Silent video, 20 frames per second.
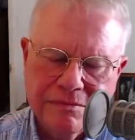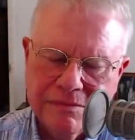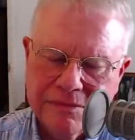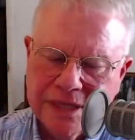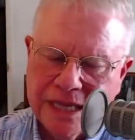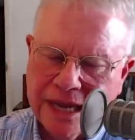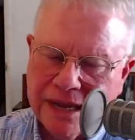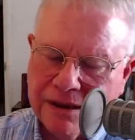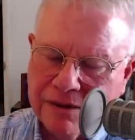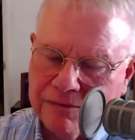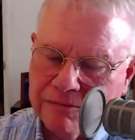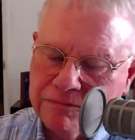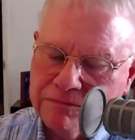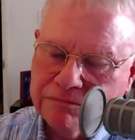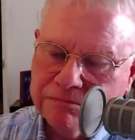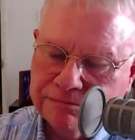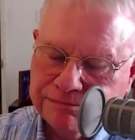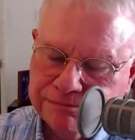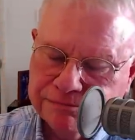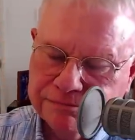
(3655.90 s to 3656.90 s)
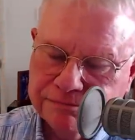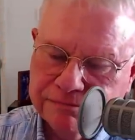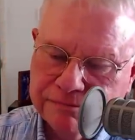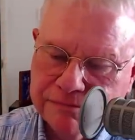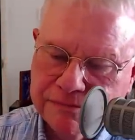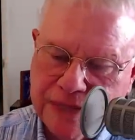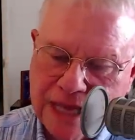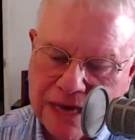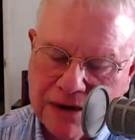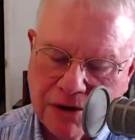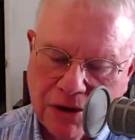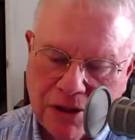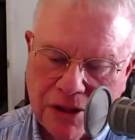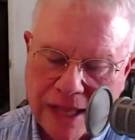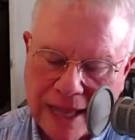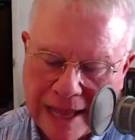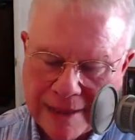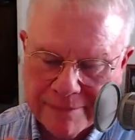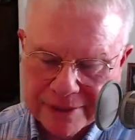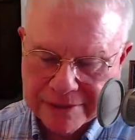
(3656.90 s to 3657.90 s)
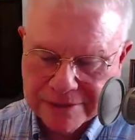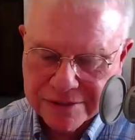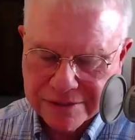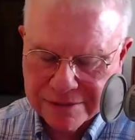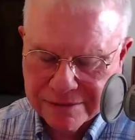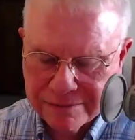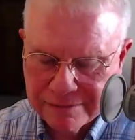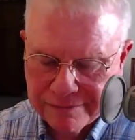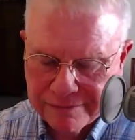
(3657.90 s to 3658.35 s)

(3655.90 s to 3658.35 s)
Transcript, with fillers: now, that all happens.